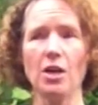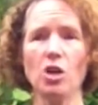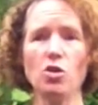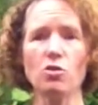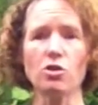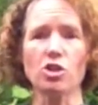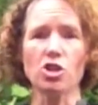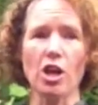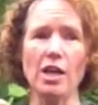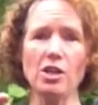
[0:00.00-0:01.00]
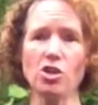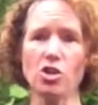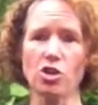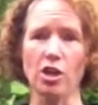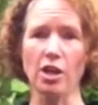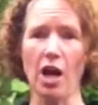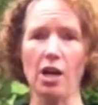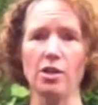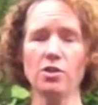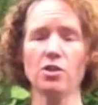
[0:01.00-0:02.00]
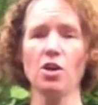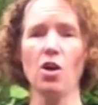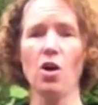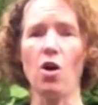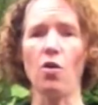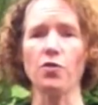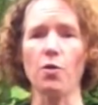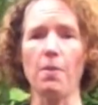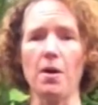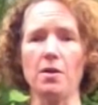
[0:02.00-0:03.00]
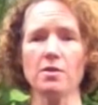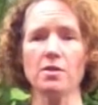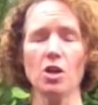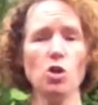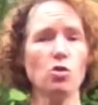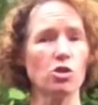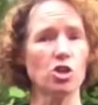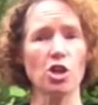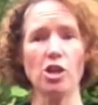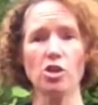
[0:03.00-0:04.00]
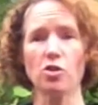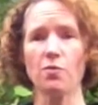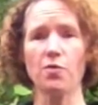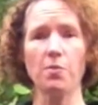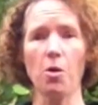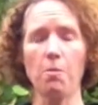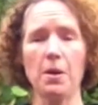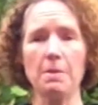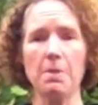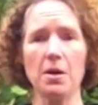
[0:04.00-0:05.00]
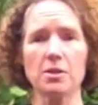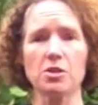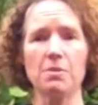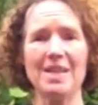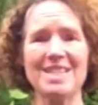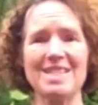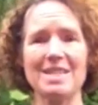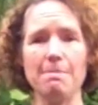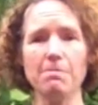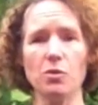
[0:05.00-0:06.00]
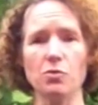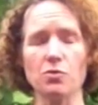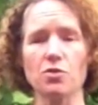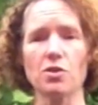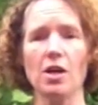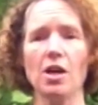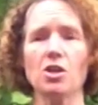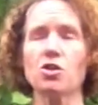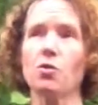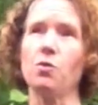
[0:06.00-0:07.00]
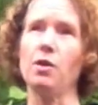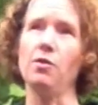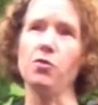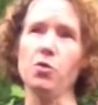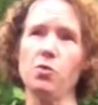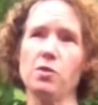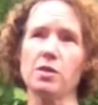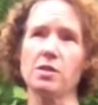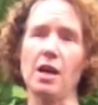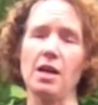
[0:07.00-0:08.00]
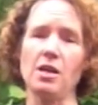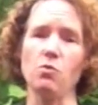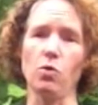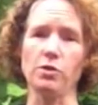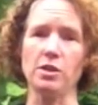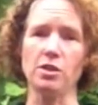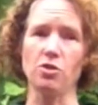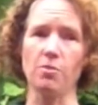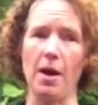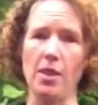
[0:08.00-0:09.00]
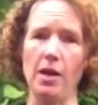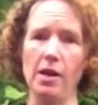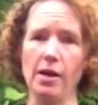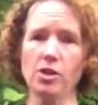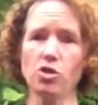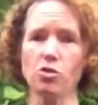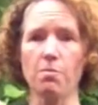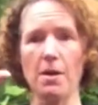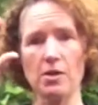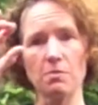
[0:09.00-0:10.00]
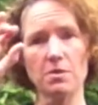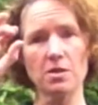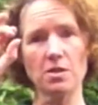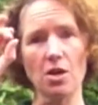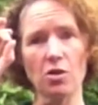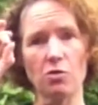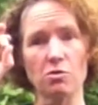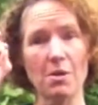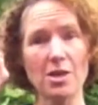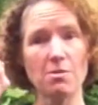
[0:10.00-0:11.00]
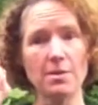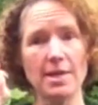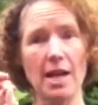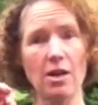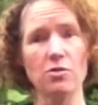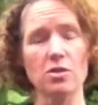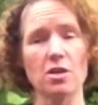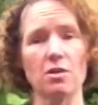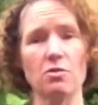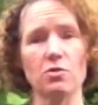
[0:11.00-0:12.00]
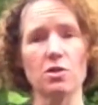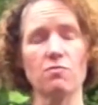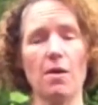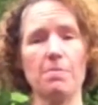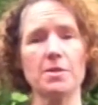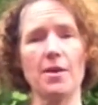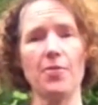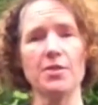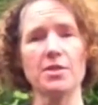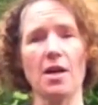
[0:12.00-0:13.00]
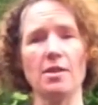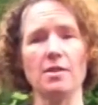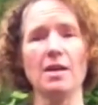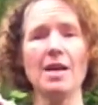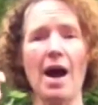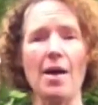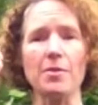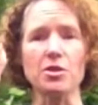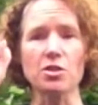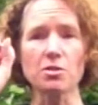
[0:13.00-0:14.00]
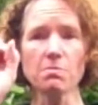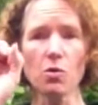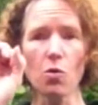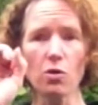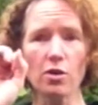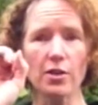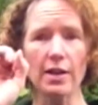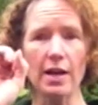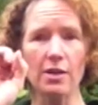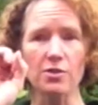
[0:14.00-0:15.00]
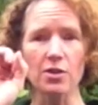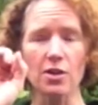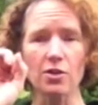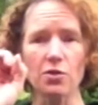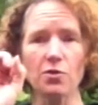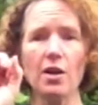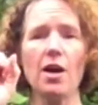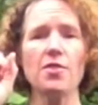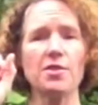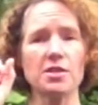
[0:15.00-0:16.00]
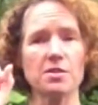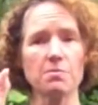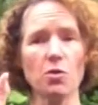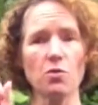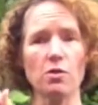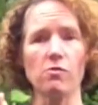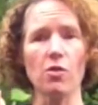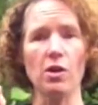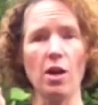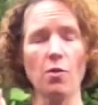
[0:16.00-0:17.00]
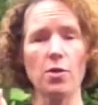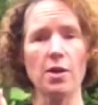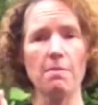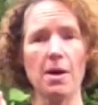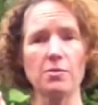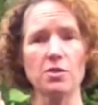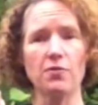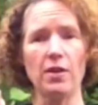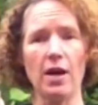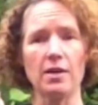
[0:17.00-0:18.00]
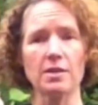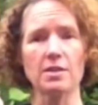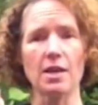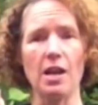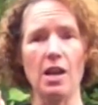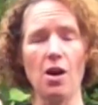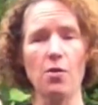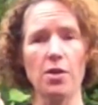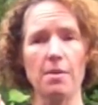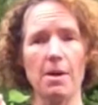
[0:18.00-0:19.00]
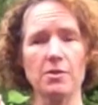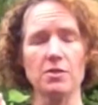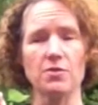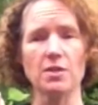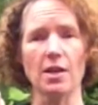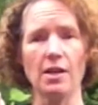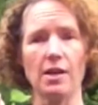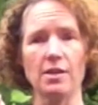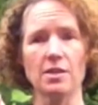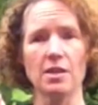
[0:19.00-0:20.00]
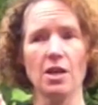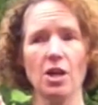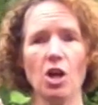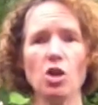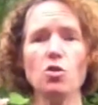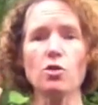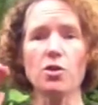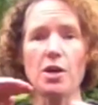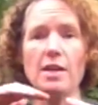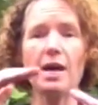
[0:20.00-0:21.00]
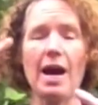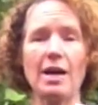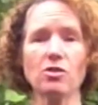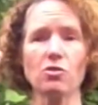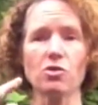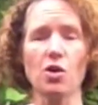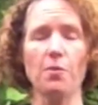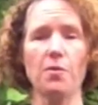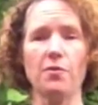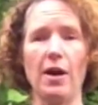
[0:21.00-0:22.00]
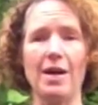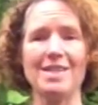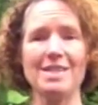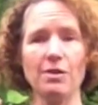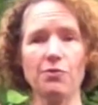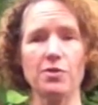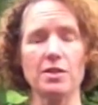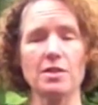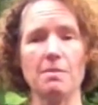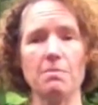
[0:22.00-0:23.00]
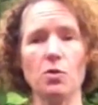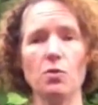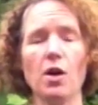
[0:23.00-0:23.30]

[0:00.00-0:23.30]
You could change the colours of your bars. You could change them from not being bars to being symbols. So if you say wanted to do about the light, you could make them circles, make them yellow circles that represent the sun. And the smaller the yellow circle, the smaller or the lower the amount of lux, the lower the amount of sunlight. You could then add on top of that a different symbol